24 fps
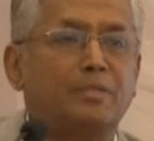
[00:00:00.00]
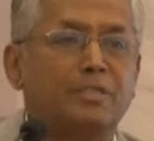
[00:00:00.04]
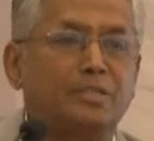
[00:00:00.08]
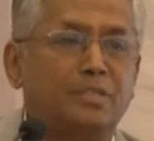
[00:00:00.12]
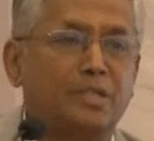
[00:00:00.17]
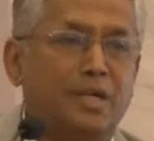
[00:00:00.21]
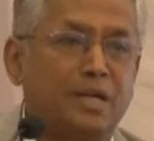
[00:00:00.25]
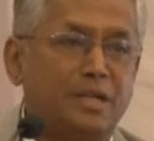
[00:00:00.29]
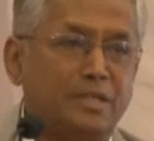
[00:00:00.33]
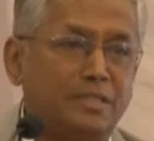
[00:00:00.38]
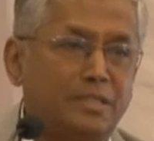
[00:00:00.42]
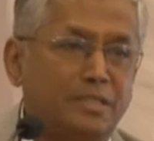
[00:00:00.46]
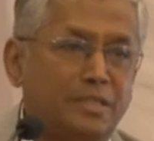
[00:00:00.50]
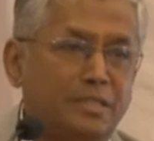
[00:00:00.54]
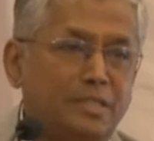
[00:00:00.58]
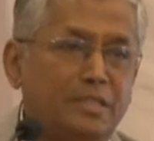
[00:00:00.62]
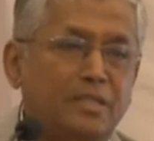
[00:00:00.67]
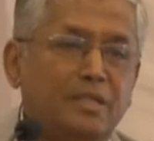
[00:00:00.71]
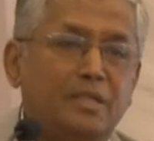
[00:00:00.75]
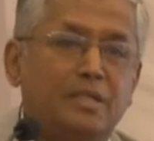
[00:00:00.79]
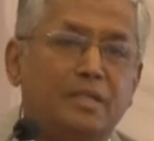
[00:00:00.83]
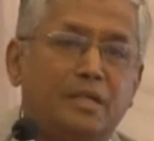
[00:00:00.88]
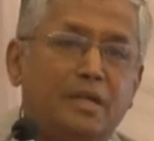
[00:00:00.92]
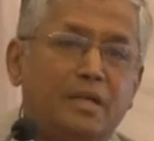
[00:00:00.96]
Madras,
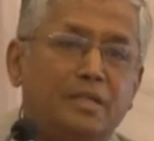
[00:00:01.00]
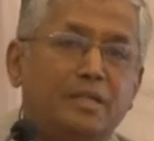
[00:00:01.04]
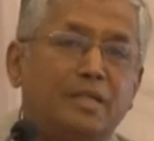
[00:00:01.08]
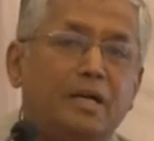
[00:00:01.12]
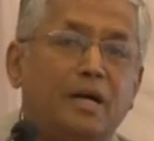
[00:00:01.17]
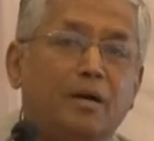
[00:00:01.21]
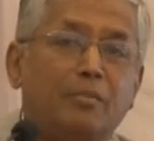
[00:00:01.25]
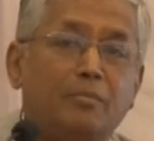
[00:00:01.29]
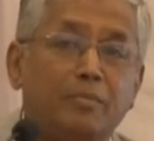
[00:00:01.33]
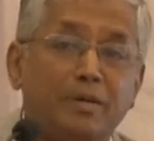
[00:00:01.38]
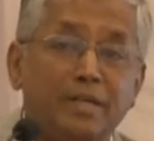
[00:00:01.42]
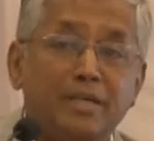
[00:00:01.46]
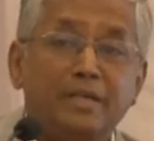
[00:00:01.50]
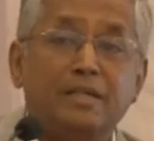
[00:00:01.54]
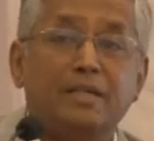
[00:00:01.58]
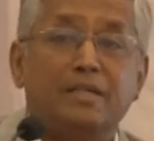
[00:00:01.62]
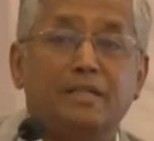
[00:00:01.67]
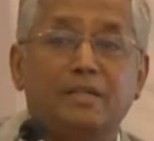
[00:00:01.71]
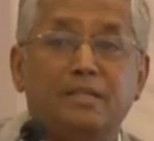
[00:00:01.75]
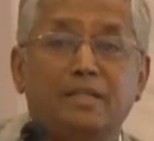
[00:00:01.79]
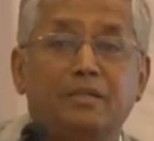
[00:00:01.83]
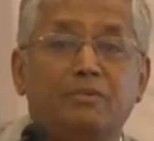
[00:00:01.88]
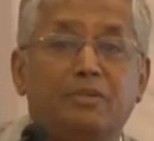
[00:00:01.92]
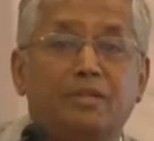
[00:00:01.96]
and the
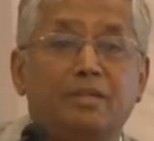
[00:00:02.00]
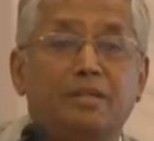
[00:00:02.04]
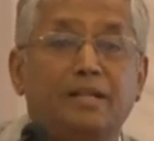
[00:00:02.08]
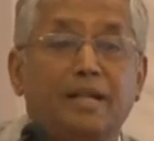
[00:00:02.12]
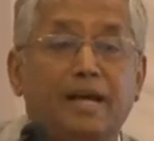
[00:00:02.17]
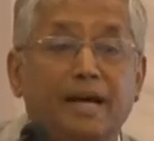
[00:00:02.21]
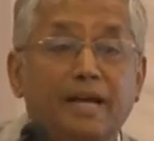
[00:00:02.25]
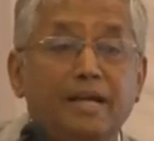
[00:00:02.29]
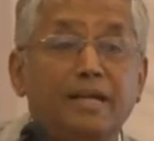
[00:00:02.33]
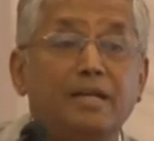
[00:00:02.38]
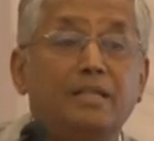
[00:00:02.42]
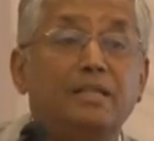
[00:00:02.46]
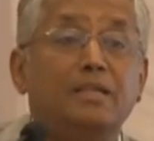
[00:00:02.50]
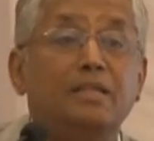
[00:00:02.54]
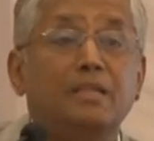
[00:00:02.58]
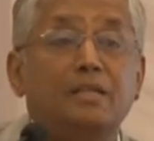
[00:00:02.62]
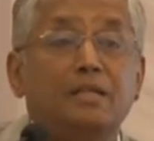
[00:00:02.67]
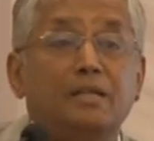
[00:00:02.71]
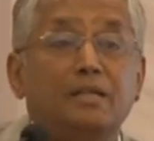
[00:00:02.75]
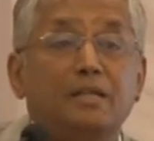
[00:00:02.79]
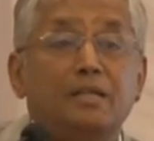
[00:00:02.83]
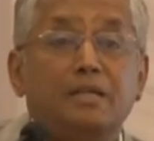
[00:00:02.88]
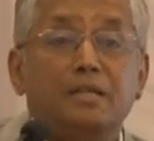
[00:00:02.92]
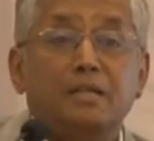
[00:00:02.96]
American, there were
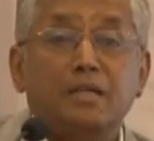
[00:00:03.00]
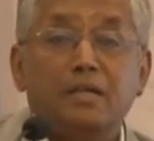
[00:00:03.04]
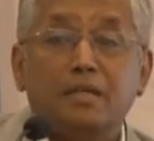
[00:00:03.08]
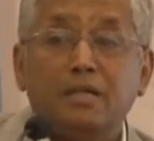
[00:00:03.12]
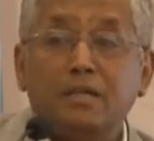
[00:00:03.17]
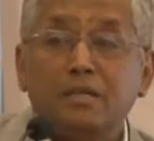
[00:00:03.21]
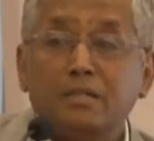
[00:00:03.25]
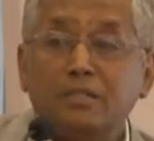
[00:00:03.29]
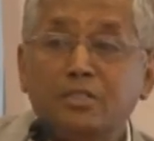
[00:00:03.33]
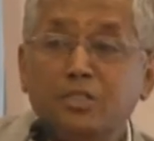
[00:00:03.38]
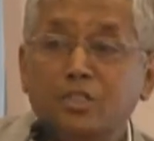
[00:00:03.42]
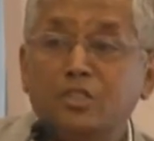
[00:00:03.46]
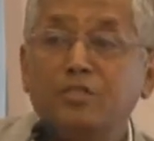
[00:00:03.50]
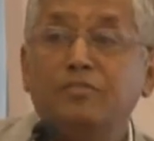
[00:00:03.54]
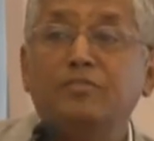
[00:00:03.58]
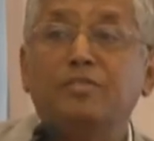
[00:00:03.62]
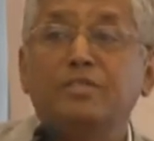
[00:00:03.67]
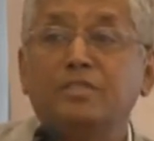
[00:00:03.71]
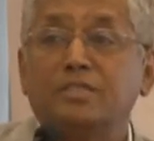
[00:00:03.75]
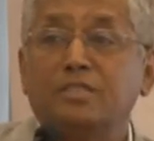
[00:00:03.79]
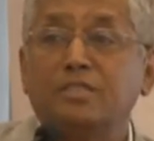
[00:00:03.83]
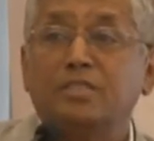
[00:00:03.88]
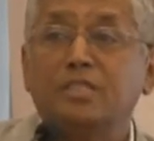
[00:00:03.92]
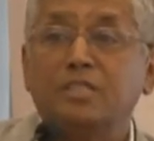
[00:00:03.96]
nine
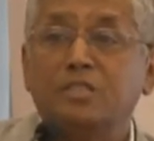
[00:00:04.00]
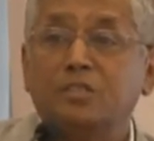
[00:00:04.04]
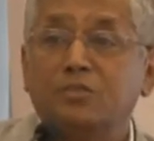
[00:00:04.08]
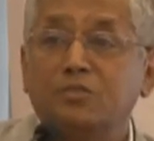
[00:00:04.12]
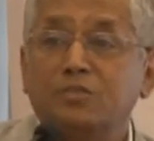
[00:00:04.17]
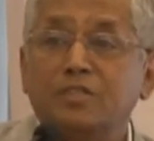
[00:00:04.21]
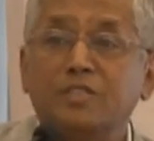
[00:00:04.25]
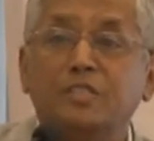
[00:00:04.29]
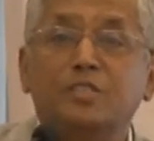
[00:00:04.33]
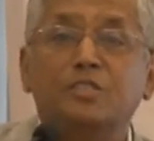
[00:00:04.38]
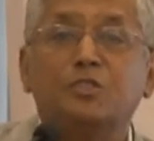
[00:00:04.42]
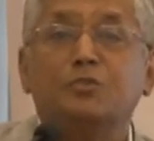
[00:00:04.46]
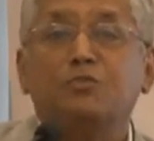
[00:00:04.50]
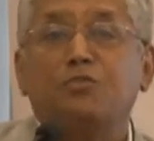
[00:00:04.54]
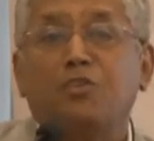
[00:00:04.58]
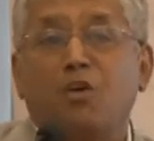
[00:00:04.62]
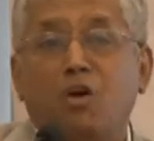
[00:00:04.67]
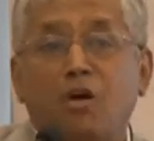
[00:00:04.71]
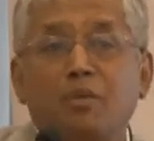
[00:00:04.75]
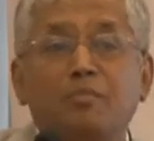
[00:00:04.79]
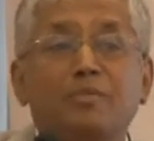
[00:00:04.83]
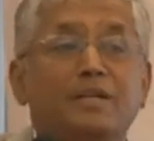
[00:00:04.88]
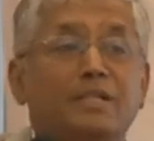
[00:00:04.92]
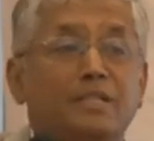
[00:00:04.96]
universities which
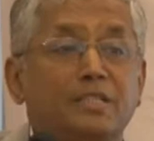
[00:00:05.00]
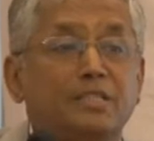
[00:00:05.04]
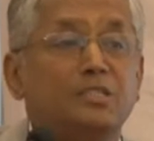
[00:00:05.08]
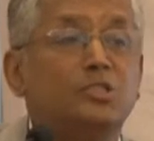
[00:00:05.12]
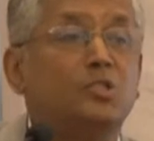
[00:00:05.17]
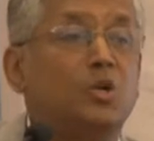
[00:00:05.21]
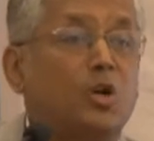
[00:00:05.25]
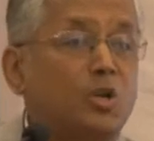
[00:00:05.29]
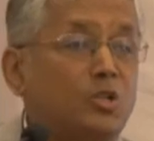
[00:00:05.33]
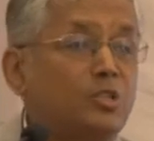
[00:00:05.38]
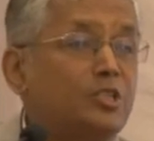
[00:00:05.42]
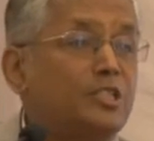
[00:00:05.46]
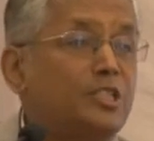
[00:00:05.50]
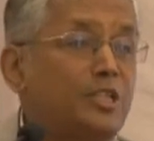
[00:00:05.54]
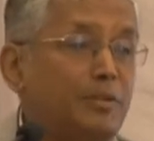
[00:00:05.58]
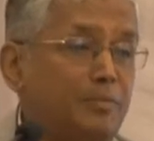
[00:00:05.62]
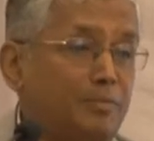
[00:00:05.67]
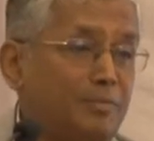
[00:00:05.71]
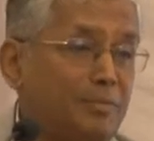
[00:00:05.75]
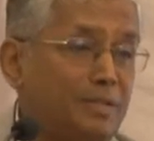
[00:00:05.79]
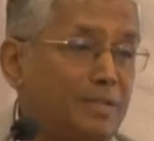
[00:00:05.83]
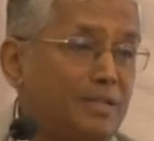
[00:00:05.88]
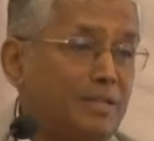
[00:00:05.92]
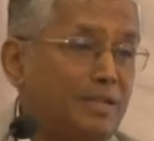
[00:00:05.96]
formed a
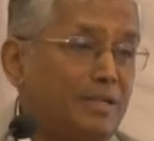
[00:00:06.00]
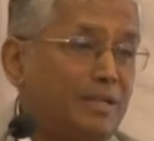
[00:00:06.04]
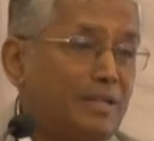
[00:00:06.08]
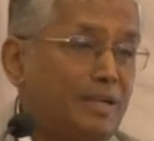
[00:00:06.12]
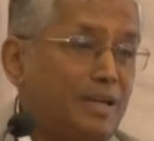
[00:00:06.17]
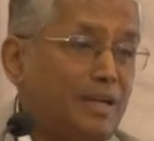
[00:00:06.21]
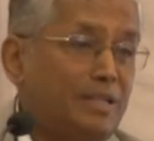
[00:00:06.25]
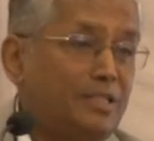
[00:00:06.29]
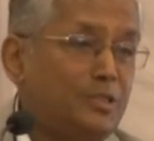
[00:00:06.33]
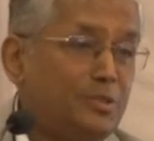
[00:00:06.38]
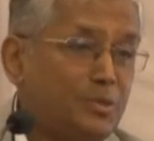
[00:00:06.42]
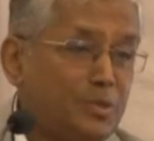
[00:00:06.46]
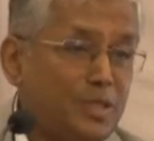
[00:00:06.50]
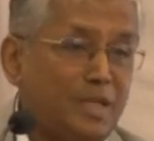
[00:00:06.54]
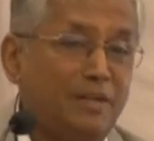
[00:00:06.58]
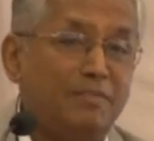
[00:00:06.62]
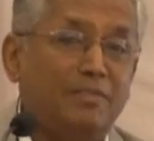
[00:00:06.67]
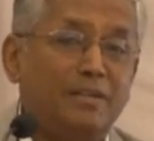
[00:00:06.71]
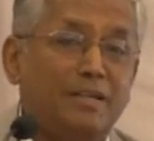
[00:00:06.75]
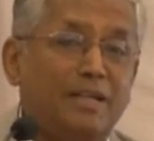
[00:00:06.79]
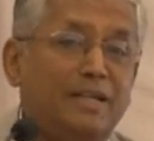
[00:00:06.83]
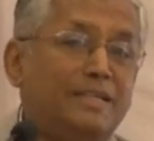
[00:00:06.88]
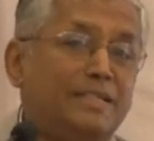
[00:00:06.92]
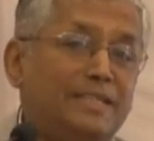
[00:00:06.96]
consortium. And today
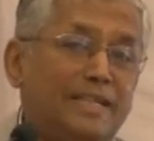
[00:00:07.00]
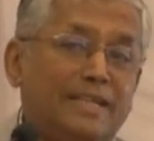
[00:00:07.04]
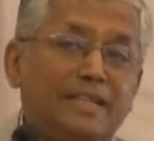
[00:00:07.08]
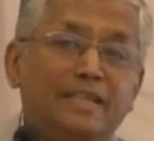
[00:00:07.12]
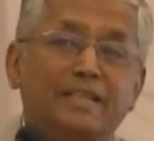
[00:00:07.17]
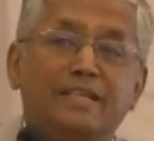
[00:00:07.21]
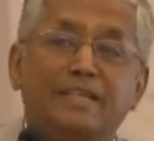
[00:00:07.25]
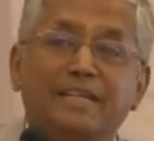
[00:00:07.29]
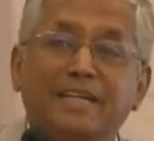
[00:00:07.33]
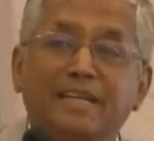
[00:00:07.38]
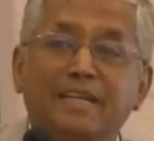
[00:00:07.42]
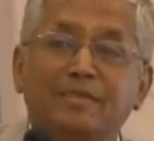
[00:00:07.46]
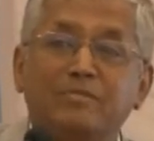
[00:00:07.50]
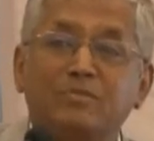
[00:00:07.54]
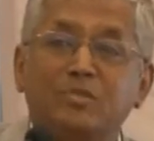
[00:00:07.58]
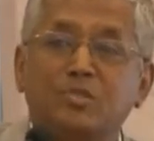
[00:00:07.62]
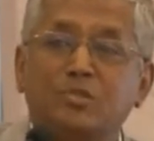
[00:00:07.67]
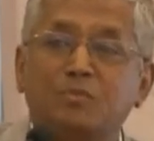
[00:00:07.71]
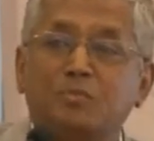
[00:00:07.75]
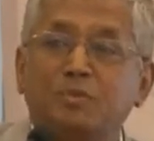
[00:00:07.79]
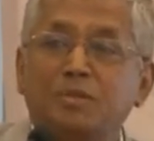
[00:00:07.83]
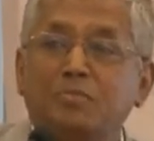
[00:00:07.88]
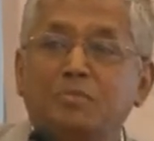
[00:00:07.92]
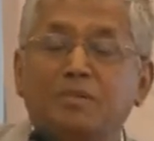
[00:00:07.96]
when I tell the
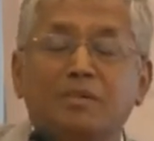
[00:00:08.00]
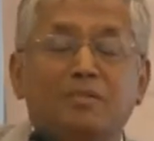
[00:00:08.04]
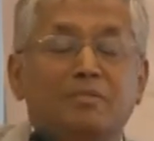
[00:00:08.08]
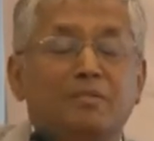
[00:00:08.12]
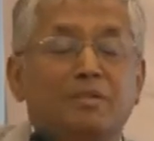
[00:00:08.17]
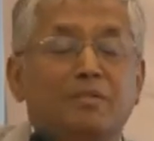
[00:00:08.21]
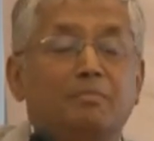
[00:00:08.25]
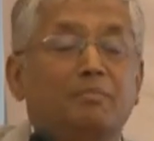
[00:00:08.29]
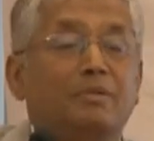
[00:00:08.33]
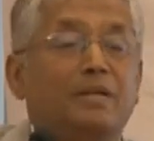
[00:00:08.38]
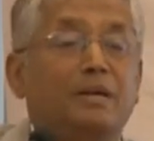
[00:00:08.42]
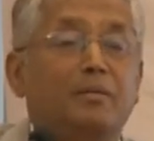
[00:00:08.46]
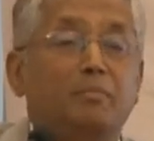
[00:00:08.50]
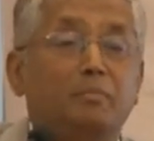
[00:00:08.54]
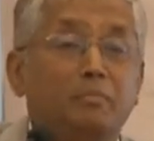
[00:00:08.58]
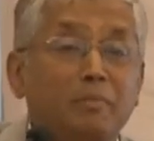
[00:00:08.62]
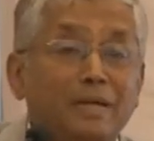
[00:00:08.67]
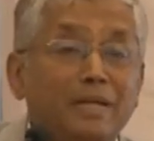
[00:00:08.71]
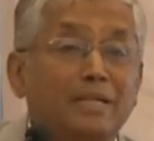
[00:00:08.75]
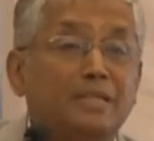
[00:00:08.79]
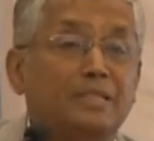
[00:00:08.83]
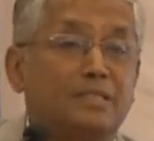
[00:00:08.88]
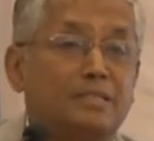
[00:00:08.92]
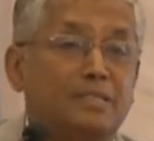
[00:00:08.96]
names, people will be
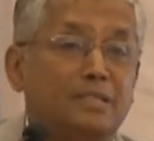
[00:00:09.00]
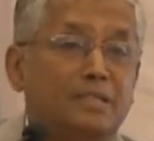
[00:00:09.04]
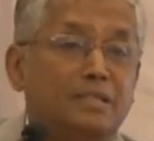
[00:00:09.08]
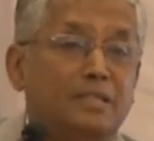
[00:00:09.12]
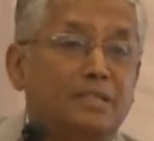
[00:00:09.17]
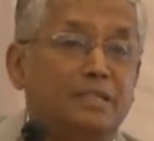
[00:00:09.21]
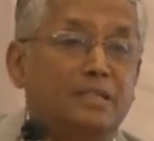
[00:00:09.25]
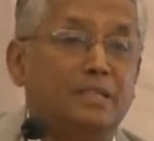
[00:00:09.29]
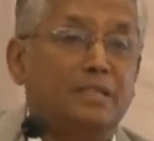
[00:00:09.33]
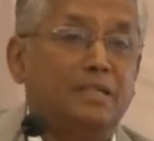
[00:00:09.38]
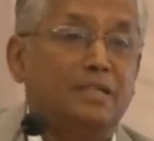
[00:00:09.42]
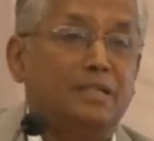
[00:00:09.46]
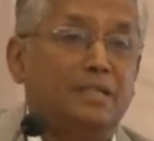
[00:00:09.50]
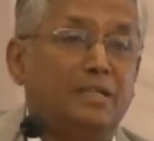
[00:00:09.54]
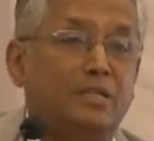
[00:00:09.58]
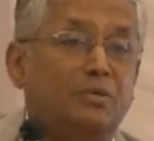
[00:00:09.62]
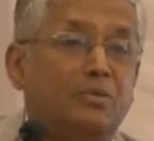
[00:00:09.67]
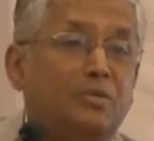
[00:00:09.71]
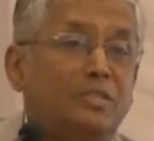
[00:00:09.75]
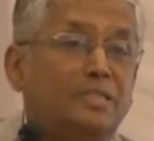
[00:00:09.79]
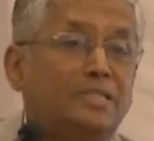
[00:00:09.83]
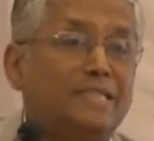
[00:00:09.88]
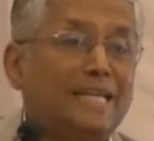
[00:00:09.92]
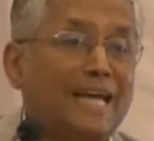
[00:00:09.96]
amazed. It
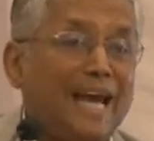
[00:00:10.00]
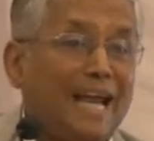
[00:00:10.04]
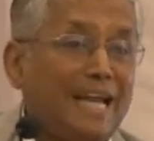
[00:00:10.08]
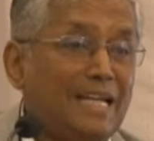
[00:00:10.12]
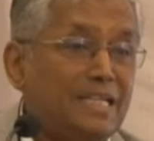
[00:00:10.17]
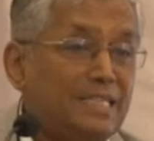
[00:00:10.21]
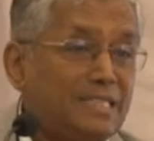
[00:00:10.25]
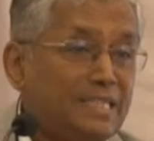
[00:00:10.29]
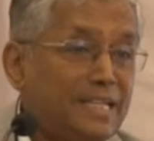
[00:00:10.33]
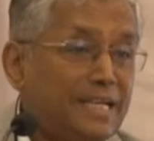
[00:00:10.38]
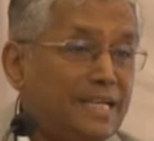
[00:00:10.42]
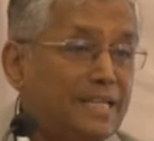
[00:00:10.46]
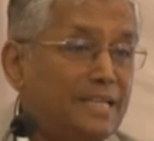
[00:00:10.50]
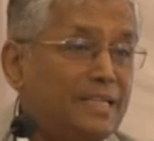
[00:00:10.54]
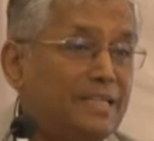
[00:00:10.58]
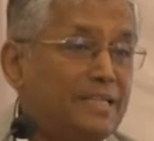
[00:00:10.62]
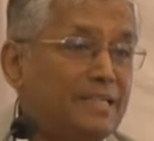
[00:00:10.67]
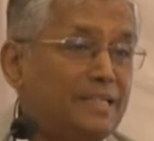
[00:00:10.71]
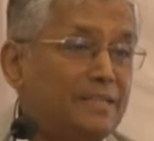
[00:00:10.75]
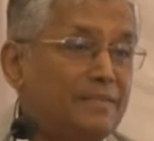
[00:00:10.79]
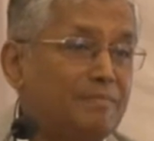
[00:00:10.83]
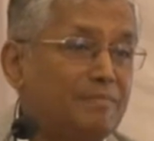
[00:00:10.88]
was Caltech,